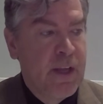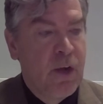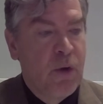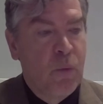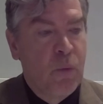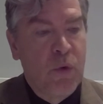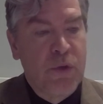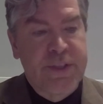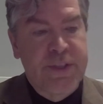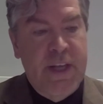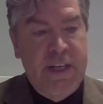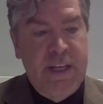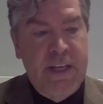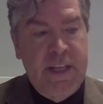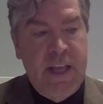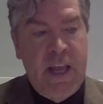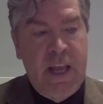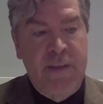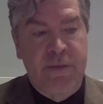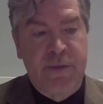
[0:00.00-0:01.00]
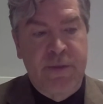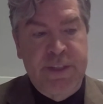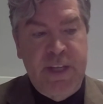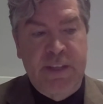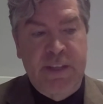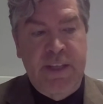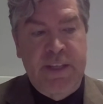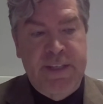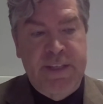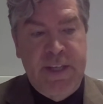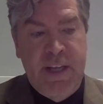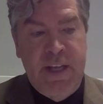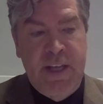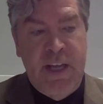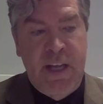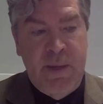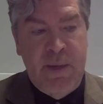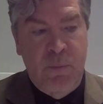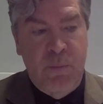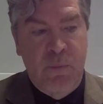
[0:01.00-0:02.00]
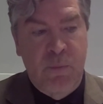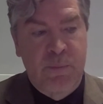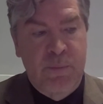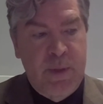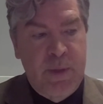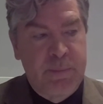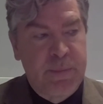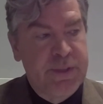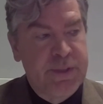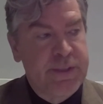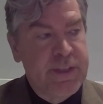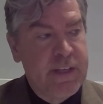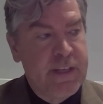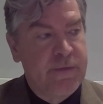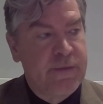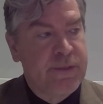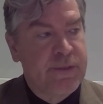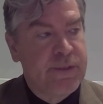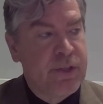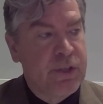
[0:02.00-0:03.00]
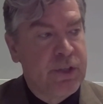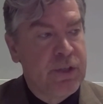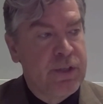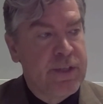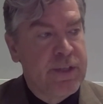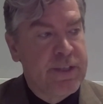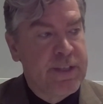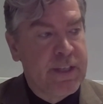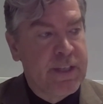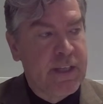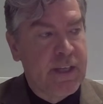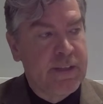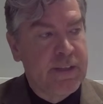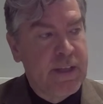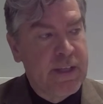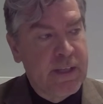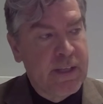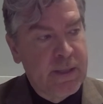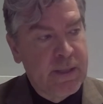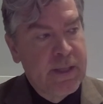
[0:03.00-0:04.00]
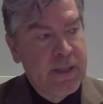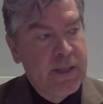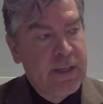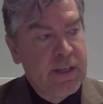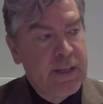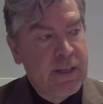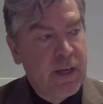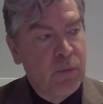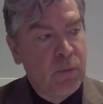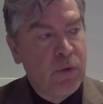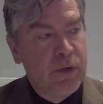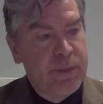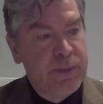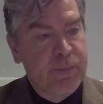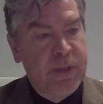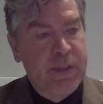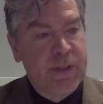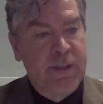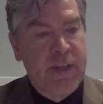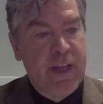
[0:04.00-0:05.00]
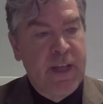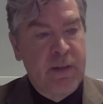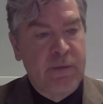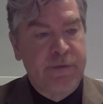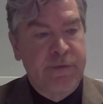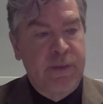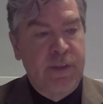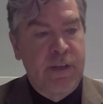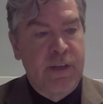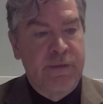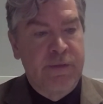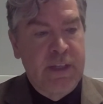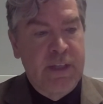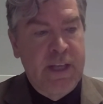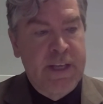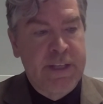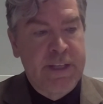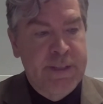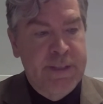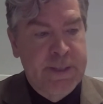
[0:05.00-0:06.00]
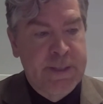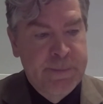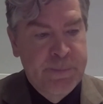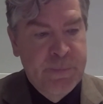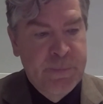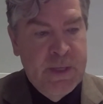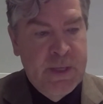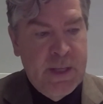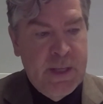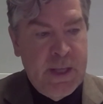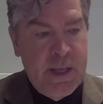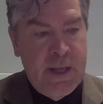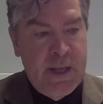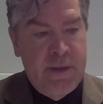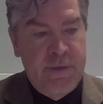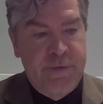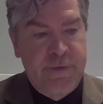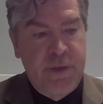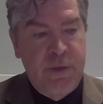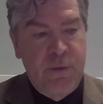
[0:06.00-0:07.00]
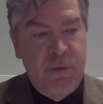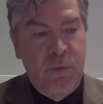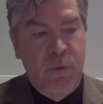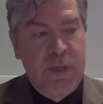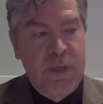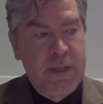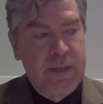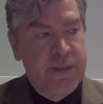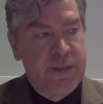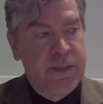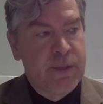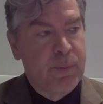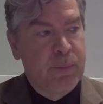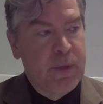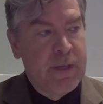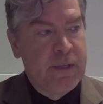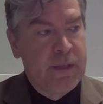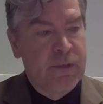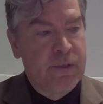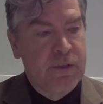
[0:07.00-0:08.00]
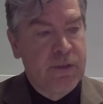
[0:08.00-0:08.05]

was that it gave us at that time perceived certainty. I think what has been unhelpful over the last few weeks has been